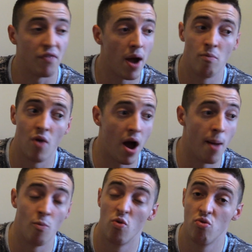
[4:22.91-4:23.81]

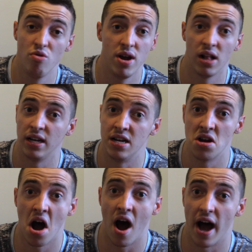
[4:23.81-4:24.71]
I'm really
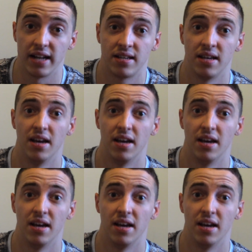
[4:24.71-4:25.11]
not.